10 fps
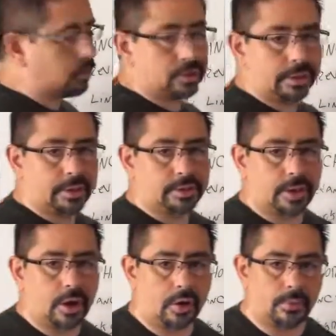of those things
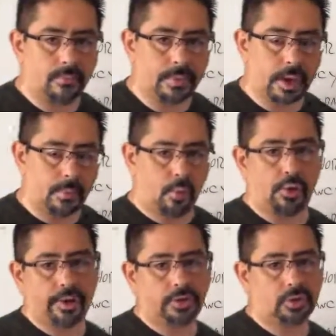that are
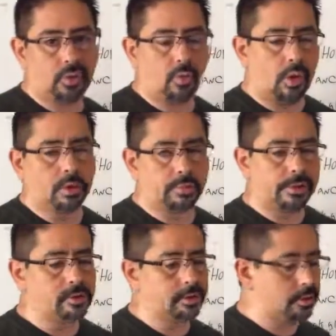important to one's
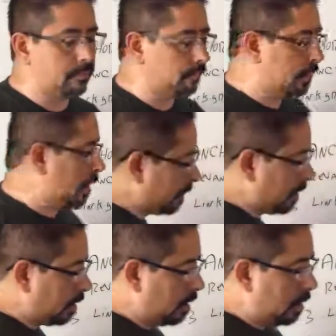business.
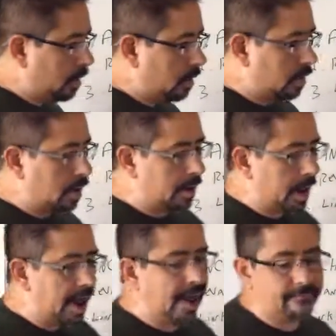
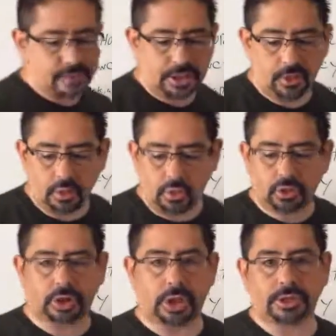I have seen
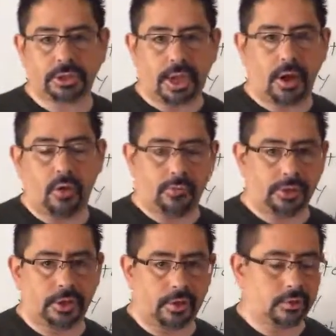Google change a lot
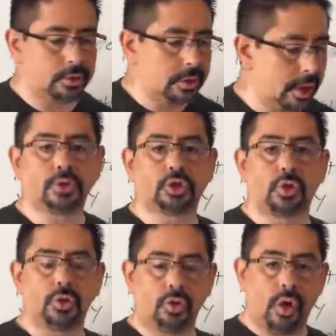over the years, and I'm
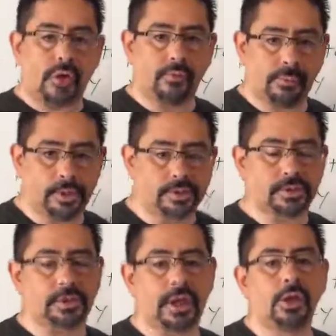sure you have a
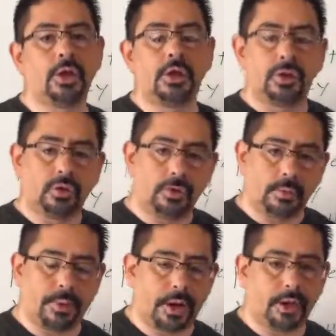business that you
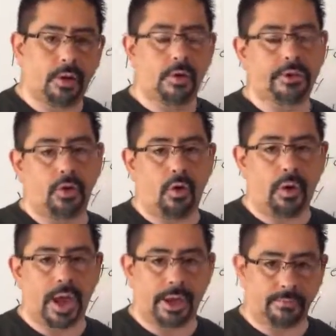depend on the
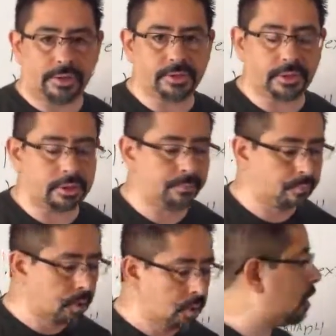online business.
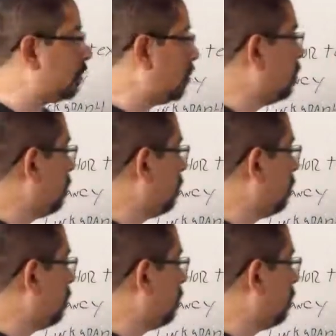Let me talk